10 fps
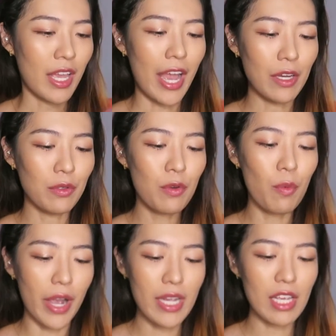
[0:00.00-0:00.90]
I don't know
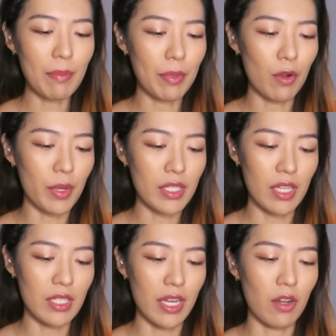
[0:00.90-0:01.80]
why some people always say
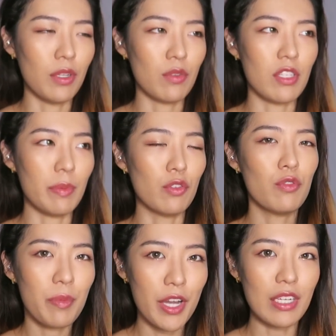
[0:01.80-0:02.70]
it's like, oh, this one smells too
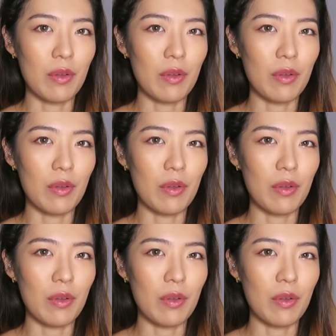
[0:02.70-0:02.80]
much,